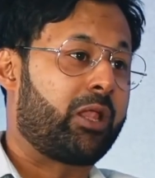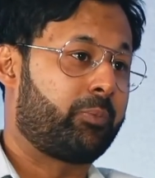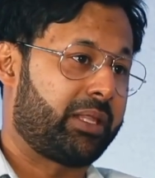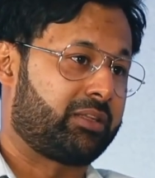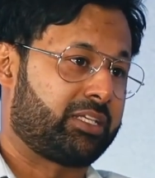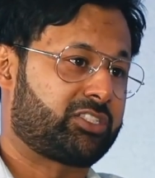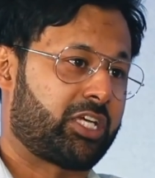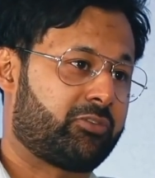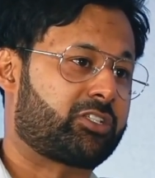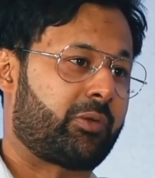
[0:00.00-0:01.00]
build this
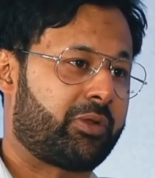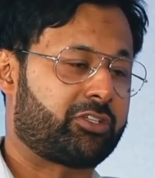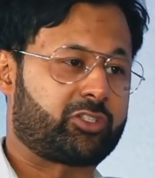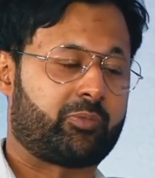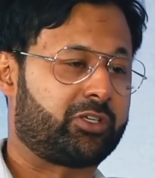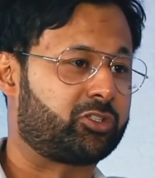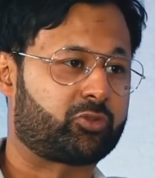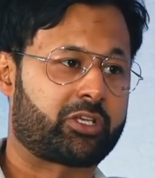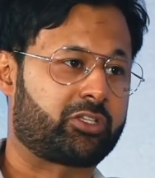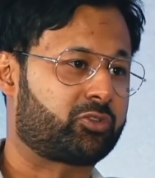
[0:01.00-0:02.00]
service accommodation company to
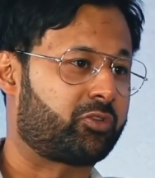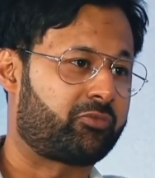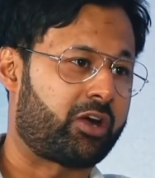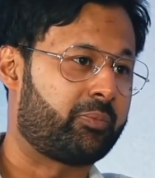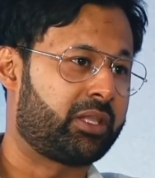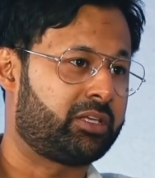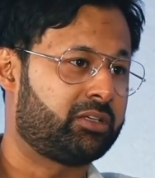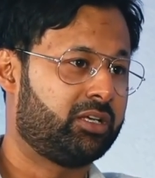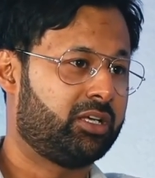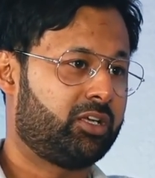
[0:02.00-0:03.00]
20 to 25
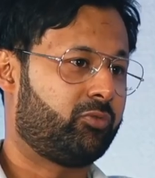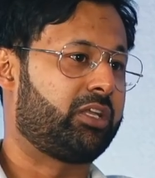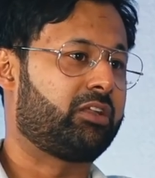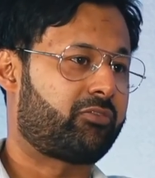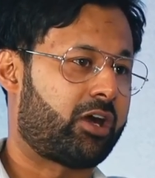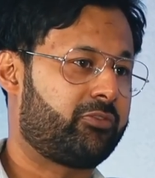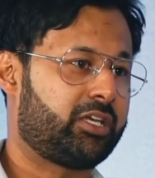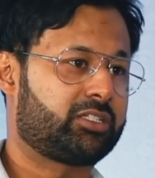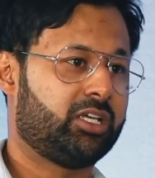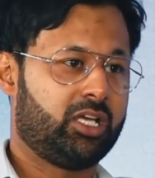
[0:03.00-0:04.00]
million within the 5
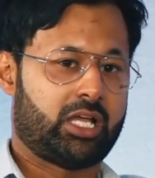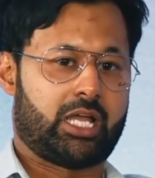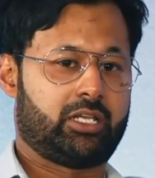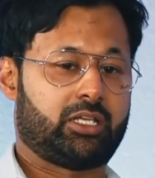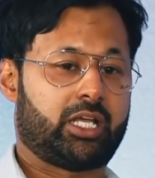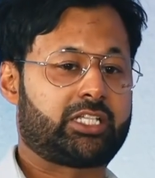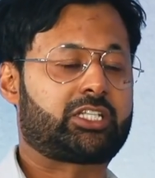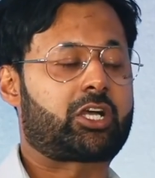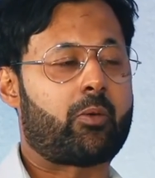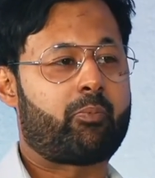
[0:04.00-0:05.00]
years. And it's
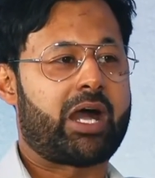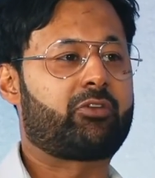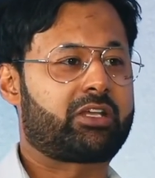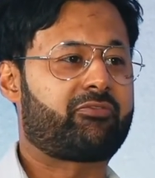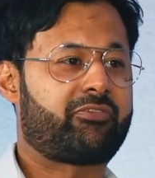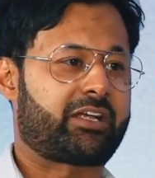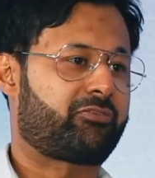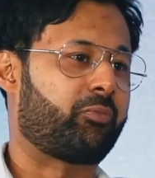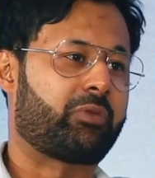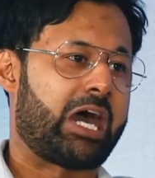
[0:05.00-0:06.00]
a compounding effect
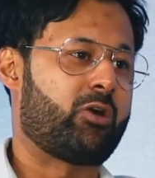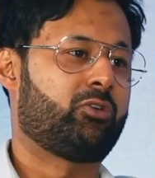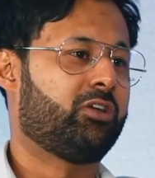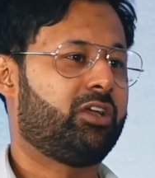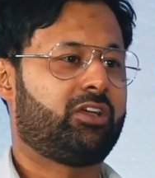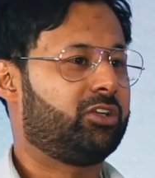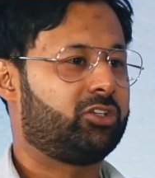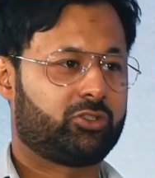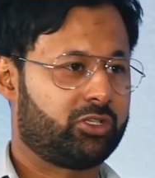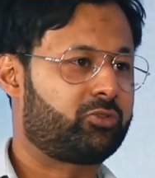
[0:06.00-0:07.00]
from now
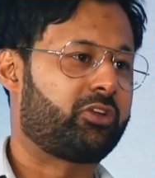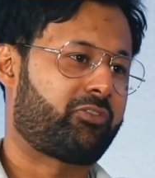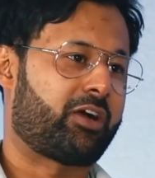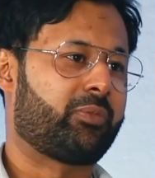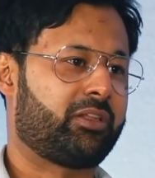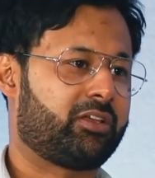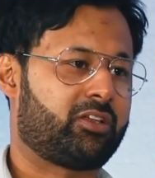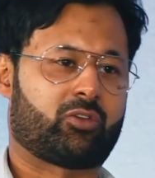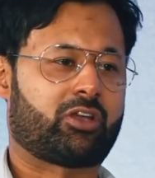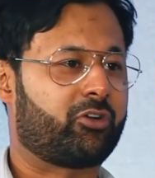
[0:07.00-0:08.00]
to the 25
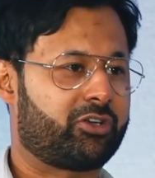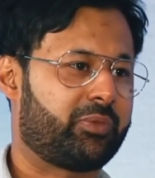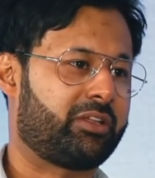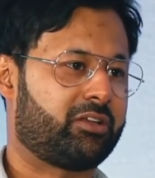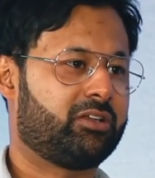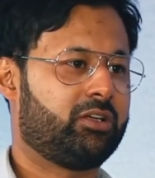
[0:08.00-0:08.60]
million or the 100 million.